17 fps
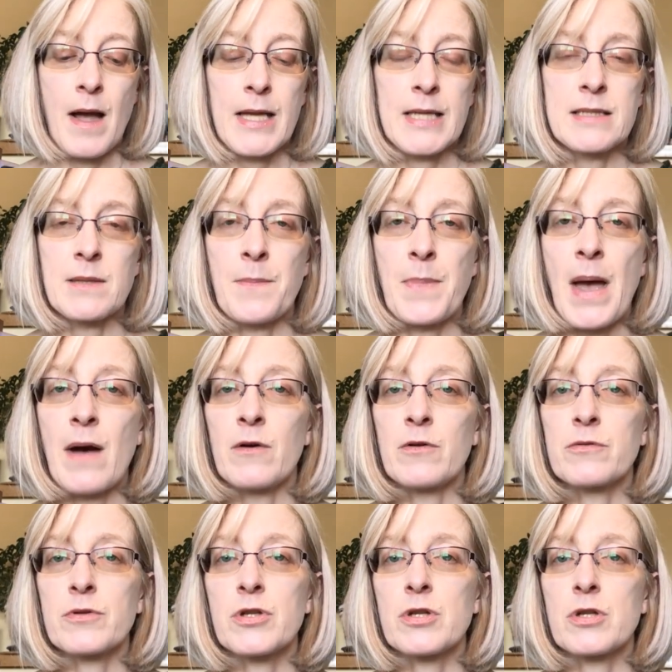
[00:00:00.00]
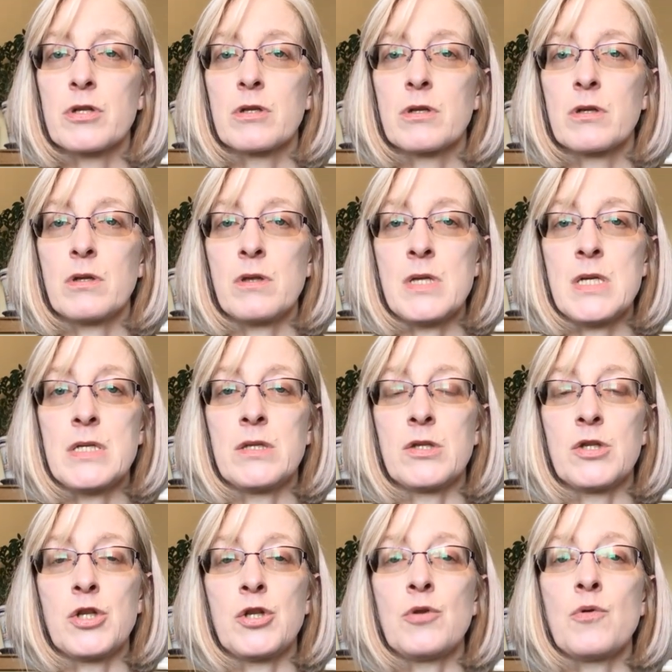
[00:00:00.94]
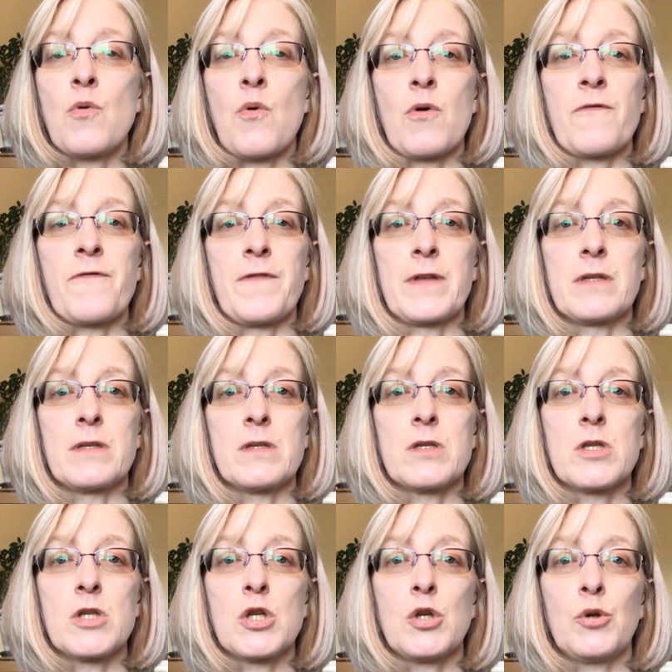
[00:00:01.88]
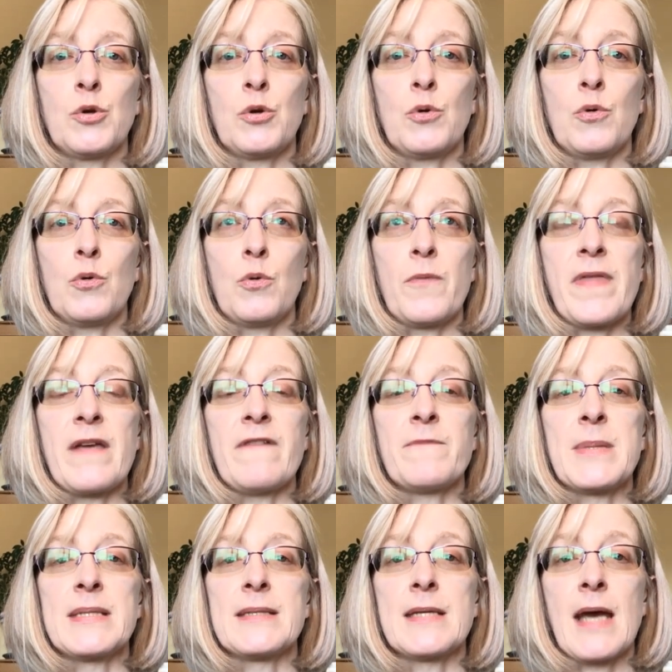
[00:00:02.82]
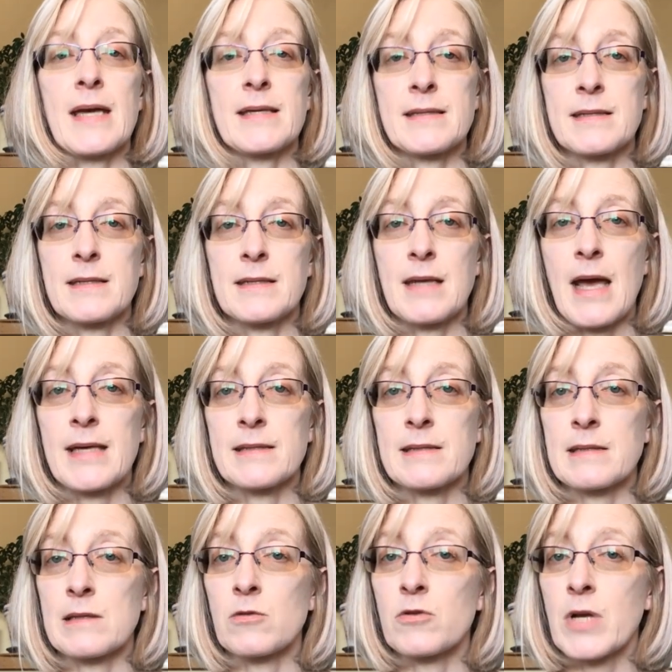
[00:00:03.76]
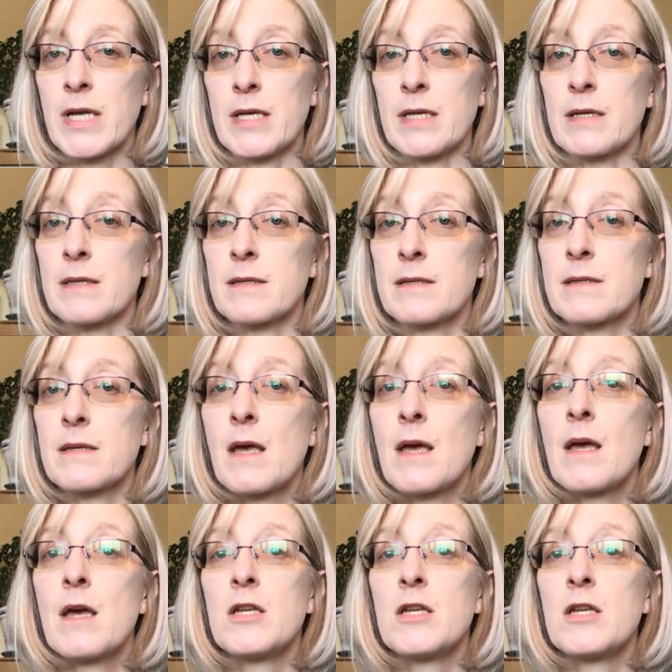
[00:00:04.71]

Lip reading: It's about these two orphans who they've been tested as little kids